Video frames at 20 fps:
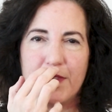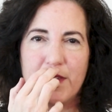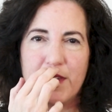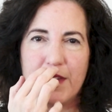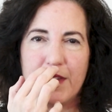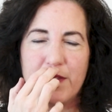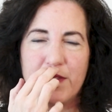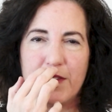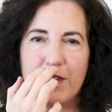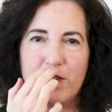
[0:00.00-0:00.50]

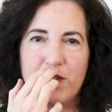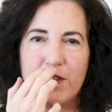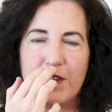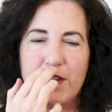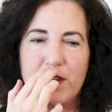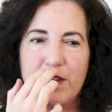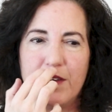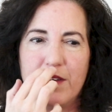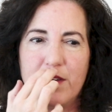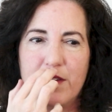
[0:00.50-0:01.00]
And the
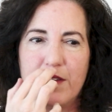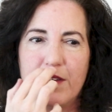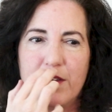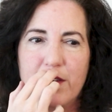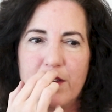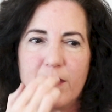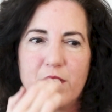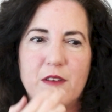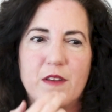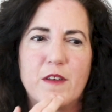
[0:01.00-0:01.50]
chin.
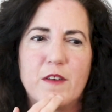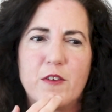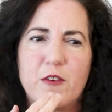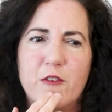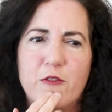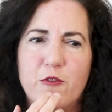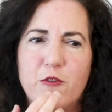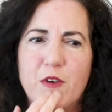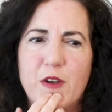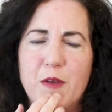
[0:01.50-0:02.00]

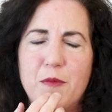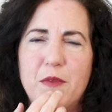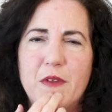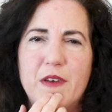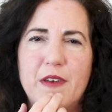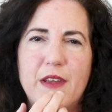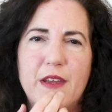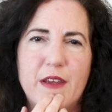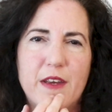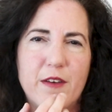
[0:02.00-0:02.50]
Describe the
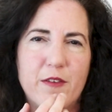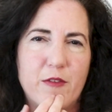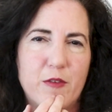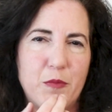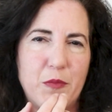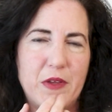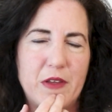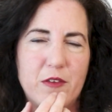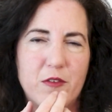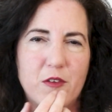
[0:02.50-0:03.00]
negative
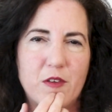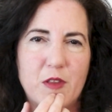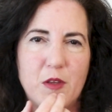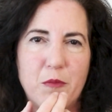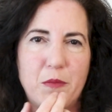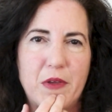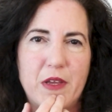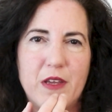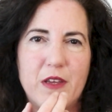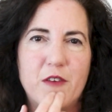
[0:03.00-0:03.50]
space on the
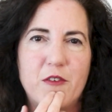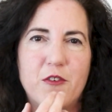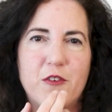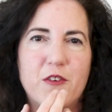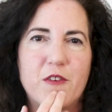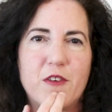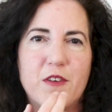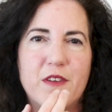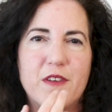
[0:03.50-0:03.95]
page.